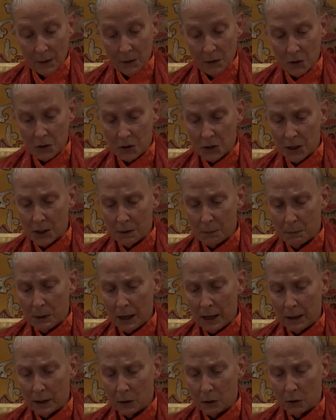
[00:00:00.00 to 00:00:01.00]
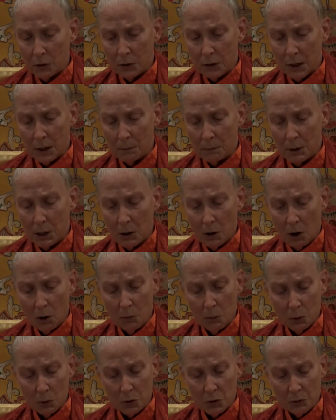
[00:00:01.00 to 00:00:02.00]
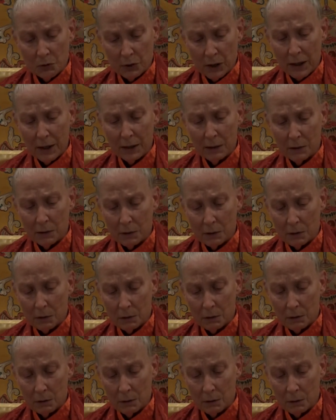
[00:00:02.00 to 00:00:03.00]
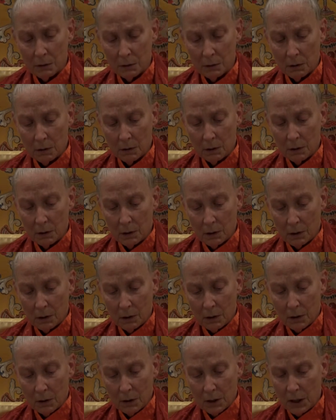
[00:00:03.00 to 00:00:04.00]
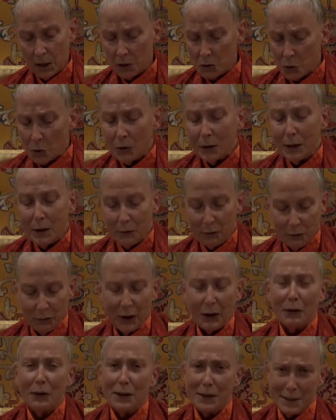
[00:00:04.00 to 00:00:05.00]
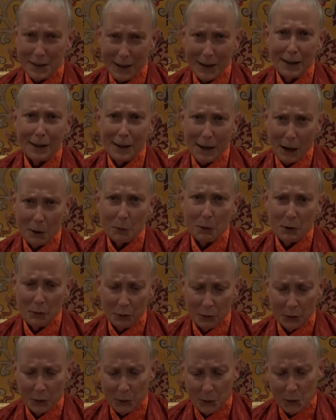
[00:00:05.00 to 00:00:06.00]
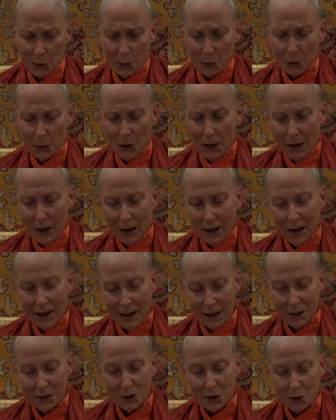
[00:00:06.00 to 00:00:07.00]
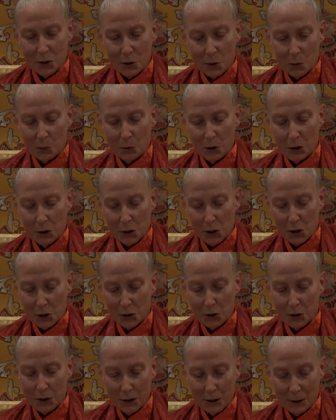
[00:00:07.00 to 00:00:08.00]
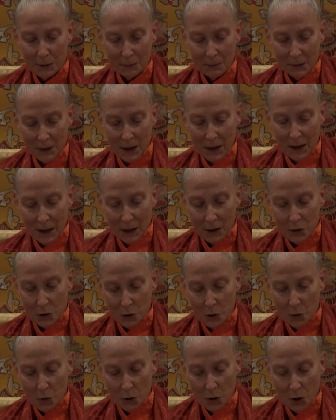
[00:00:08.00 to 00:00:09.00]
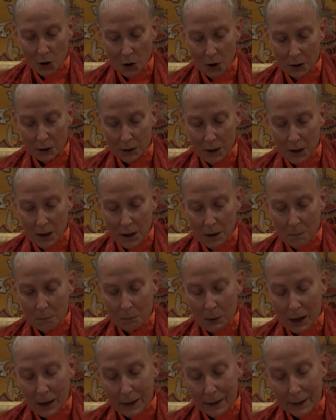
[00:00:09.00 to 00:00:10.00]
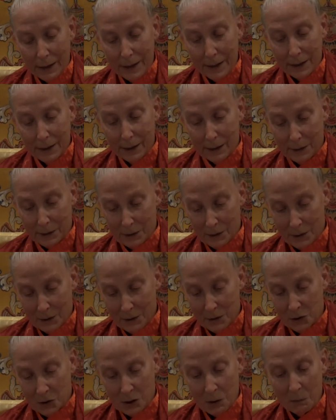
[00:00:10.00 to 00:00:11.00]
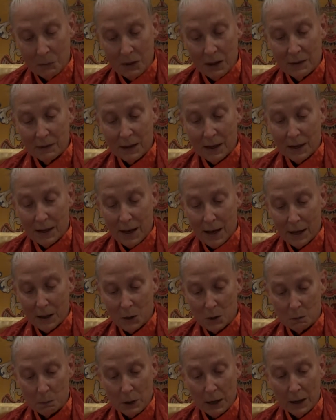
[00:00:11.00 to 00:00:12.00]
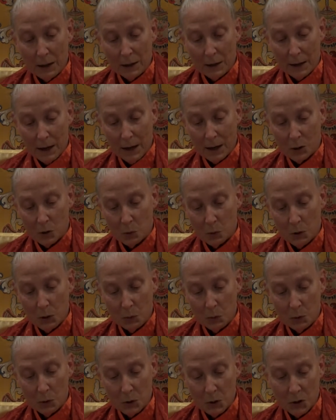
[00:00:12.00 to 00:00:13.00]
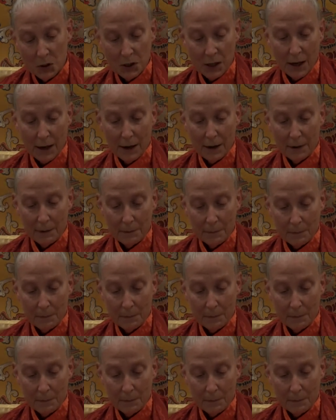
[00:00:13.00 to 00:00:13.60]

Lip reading: The sick man looked at me almost frightened. It is only a fairy tale I refer to, I hastened to reassure him, a so-called bailina, something that has been, as we would say.